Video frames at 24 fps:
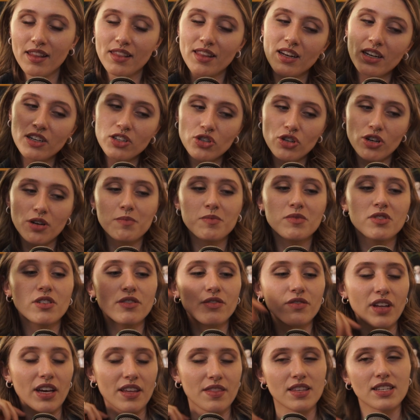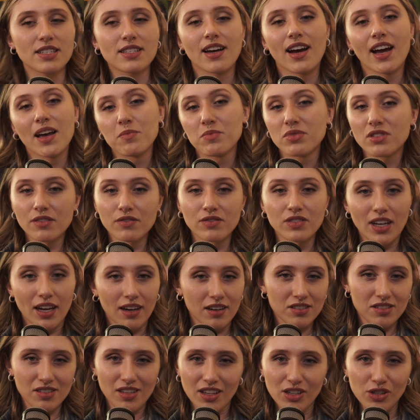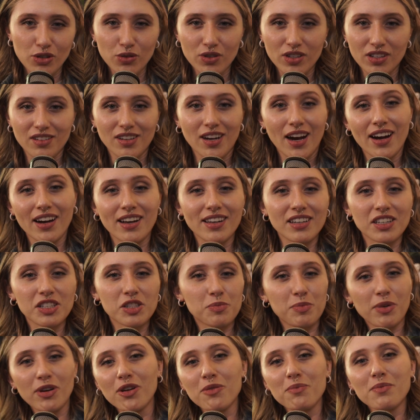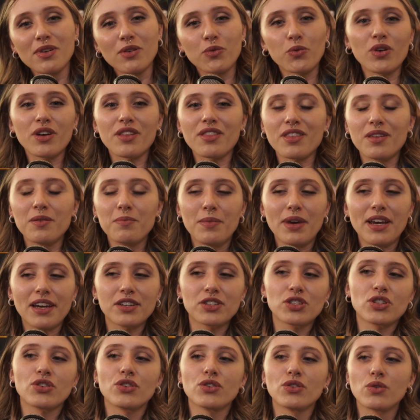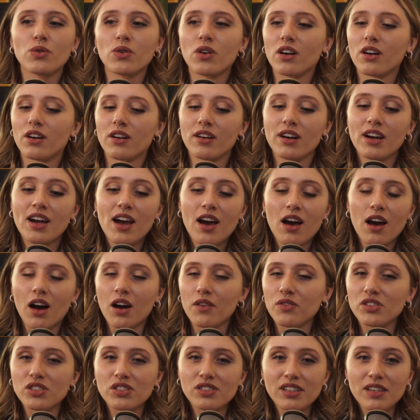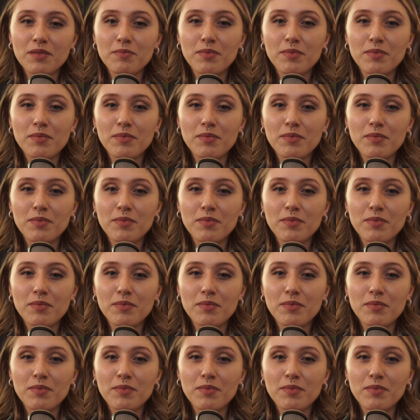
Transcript: then in terms of like the types of decks that you can kind of experiment with and make too are obviously